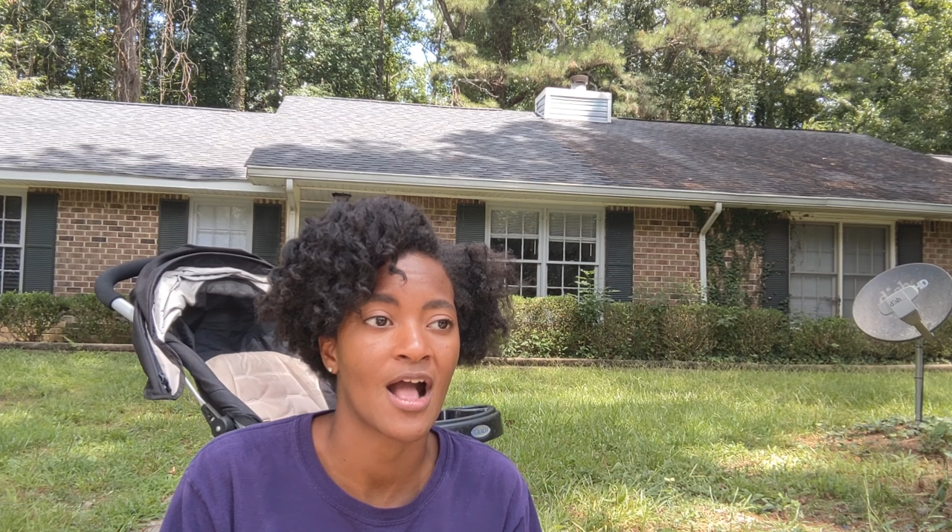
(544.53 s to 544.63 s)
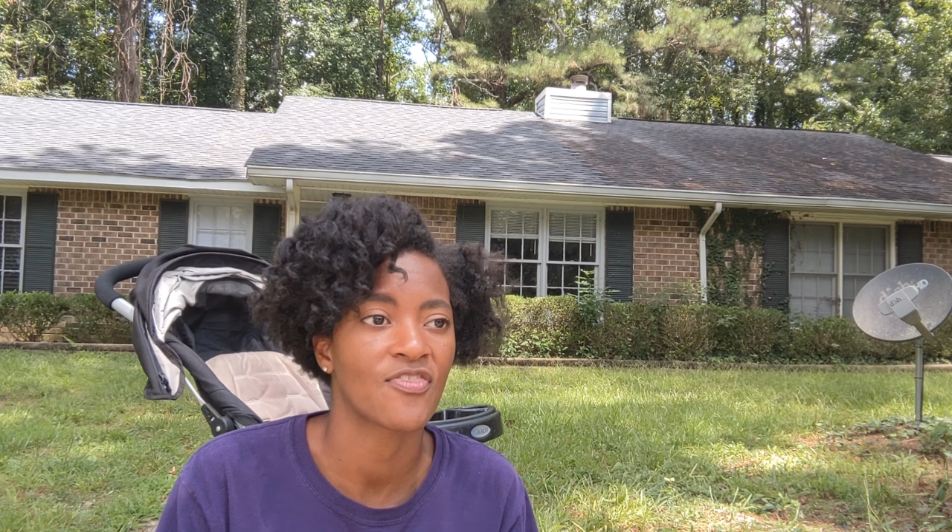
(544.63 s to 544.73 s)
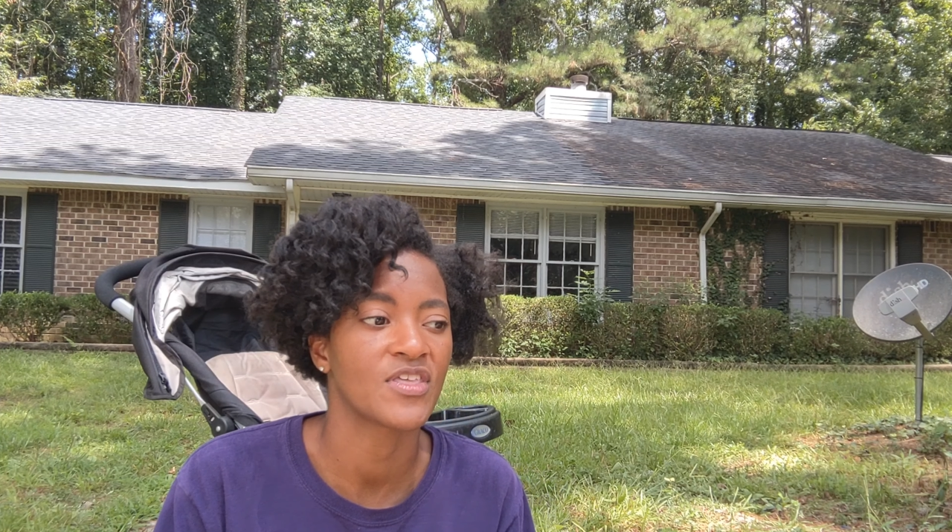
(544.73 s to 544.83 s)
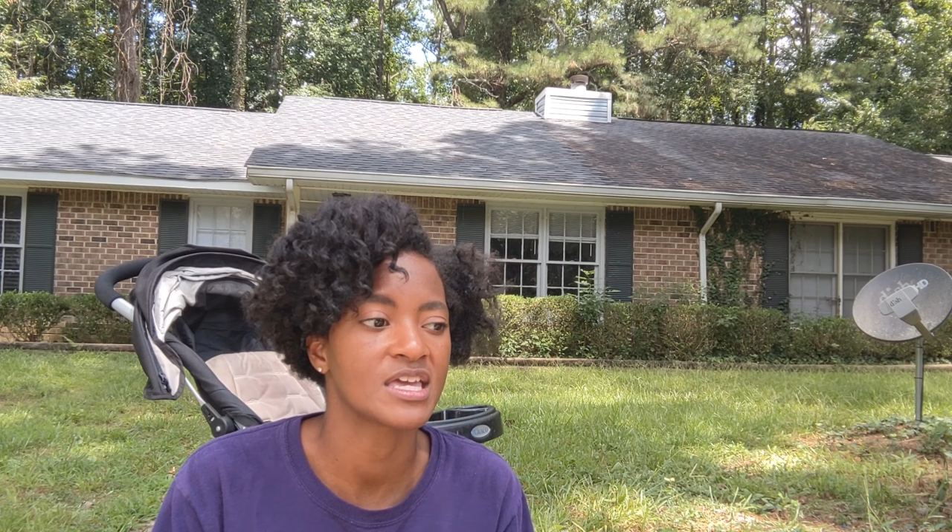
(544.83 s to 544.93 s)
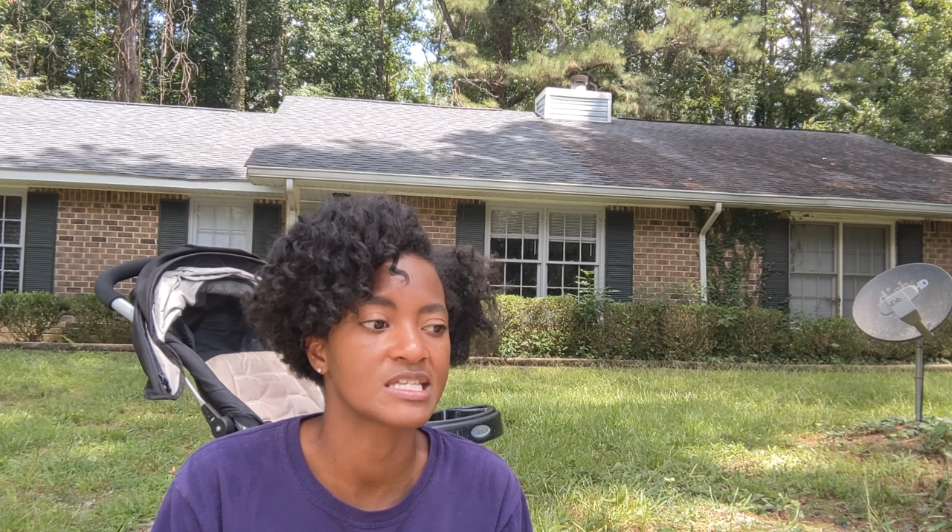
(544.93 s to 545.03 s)
I
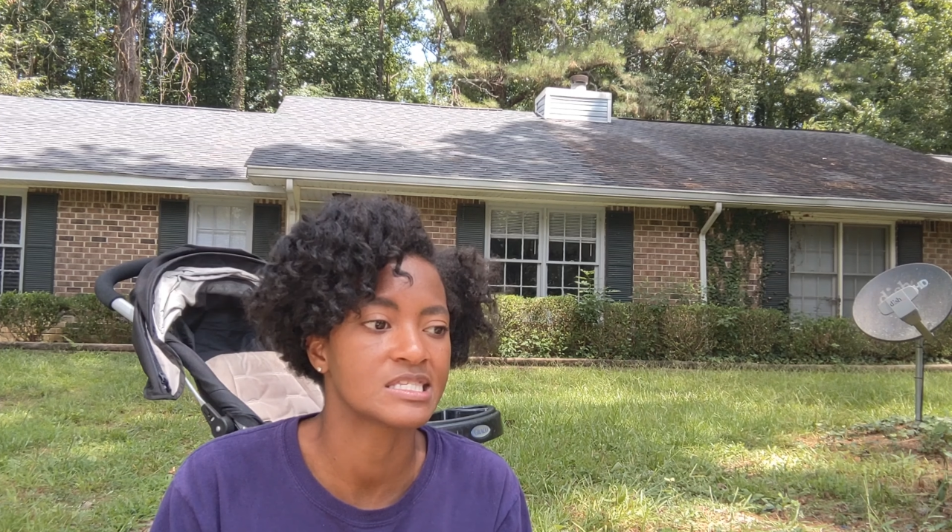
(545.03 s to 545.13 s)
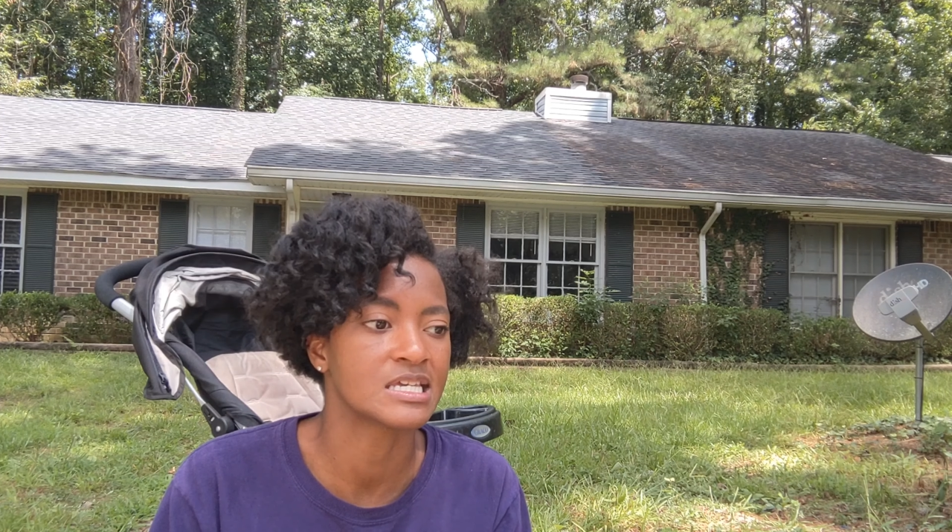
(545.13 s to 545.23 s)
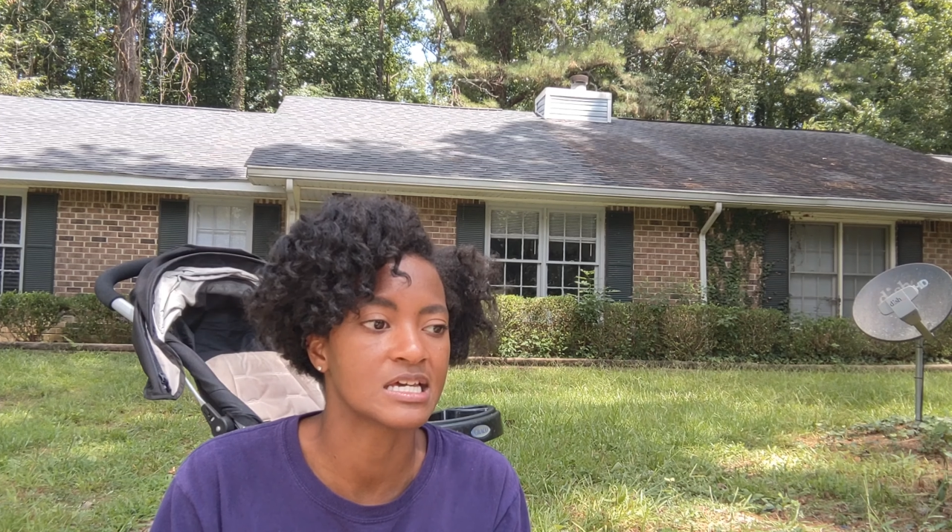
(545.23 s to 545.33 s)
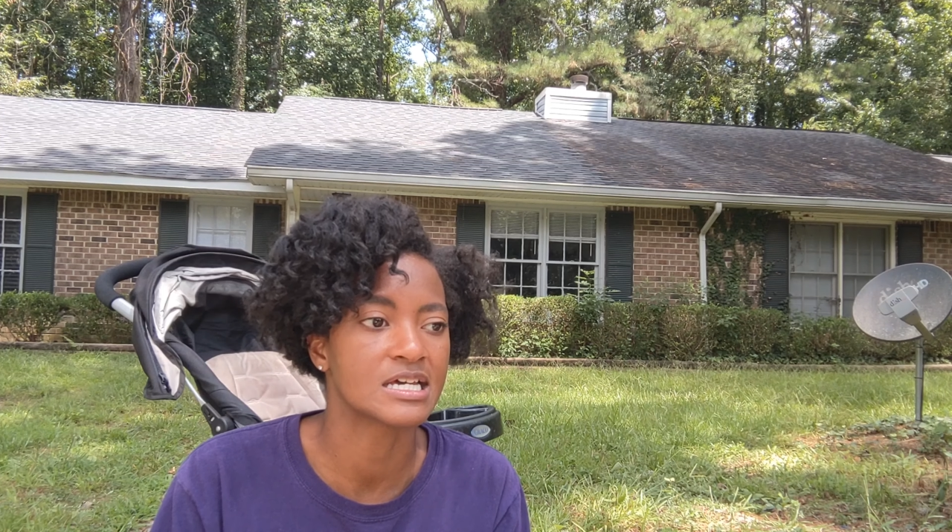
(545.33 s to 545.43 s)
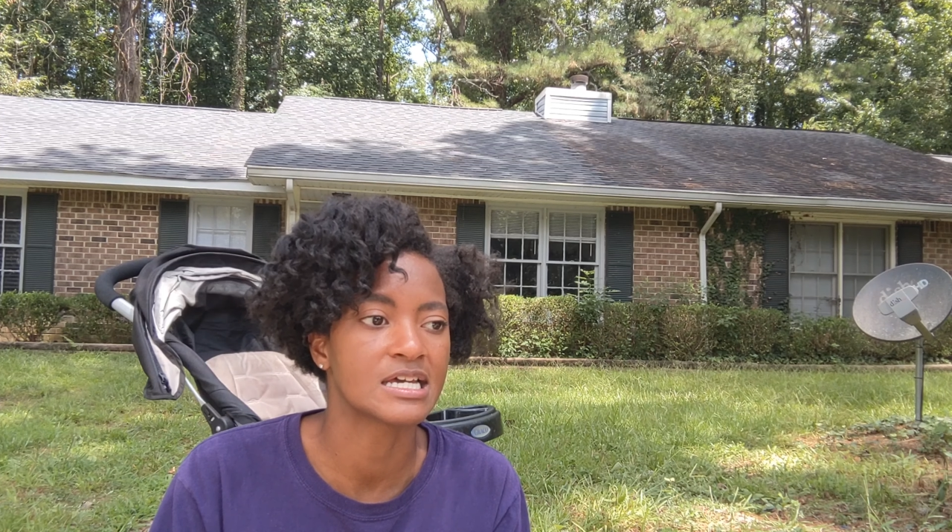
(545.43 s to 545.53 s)
think it's
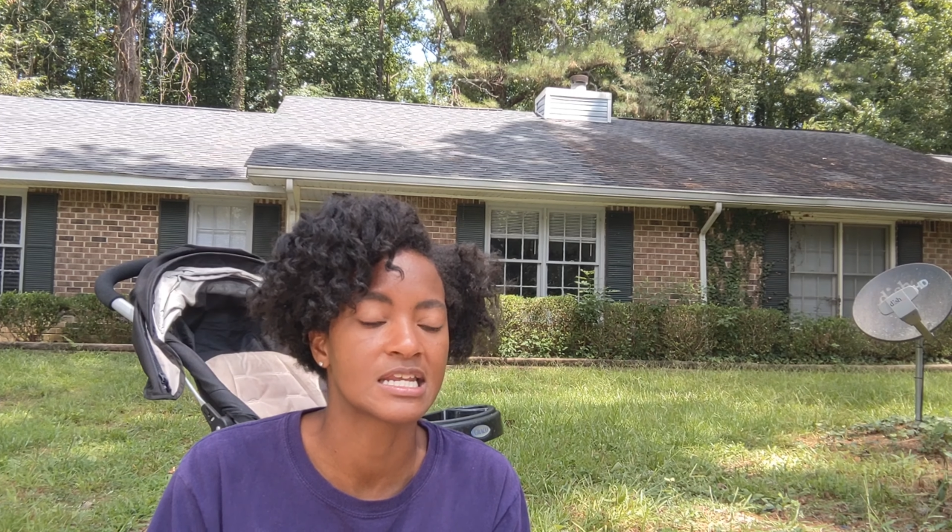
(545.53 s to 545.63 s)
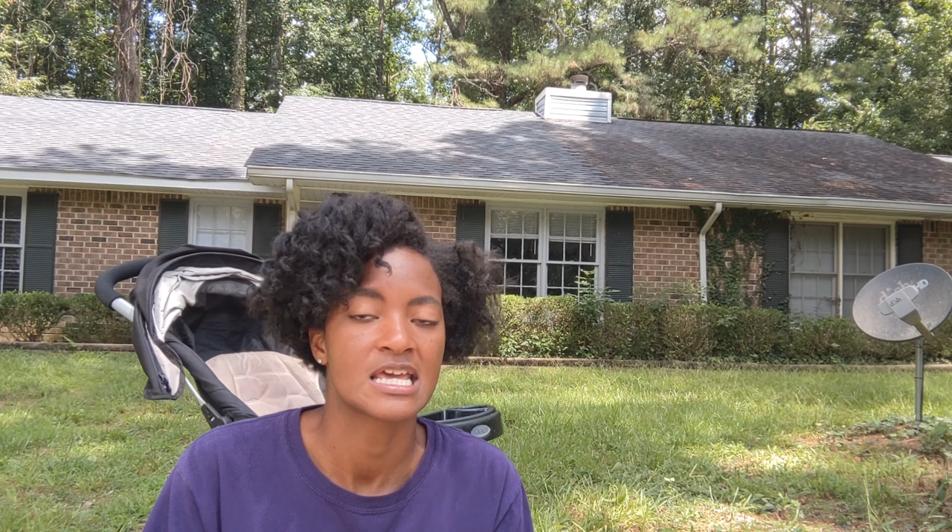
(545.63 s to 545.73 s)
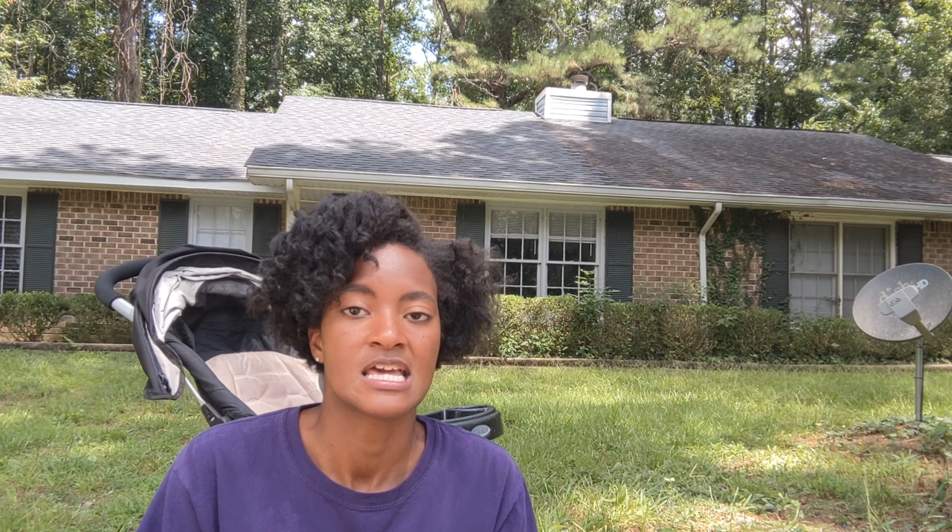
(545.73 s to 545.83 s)
good